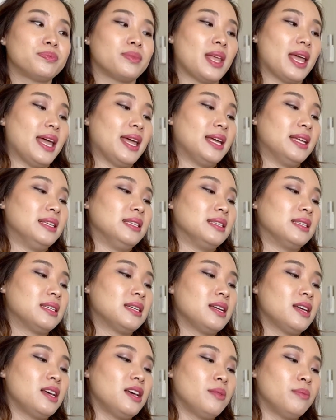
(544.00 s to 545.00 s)
And
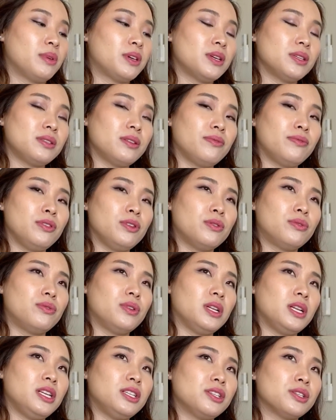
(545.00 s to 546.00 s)
because if you're
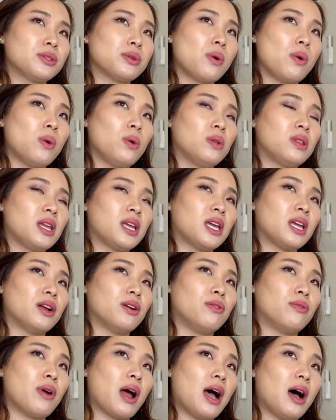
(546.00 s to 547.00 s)
really just holding it
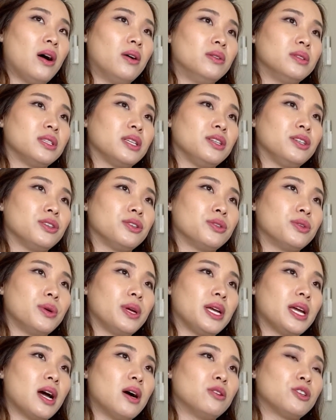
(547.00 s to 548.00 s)
around, you're
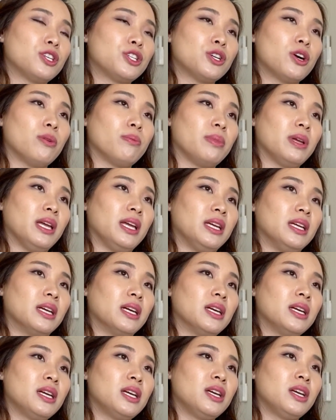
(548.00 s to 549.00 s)
going out shopping,
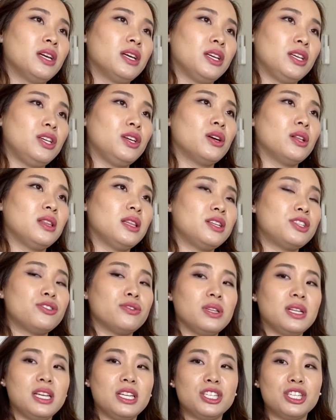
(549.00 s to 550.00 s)
you're
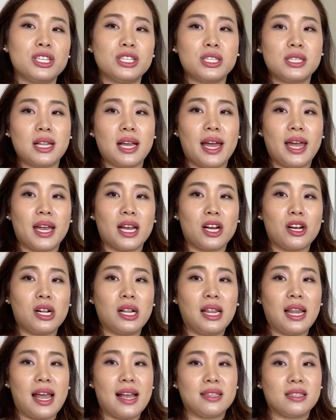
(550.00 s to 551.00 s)
literally just like
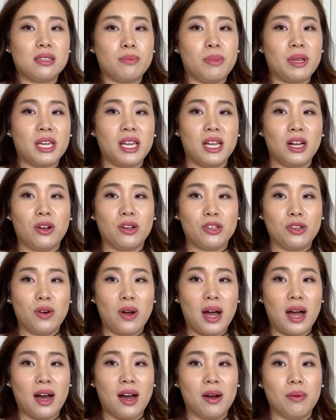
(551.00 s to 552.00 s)
clasping it on your
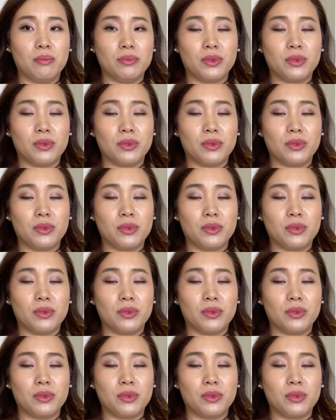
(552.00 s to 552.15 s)
arm,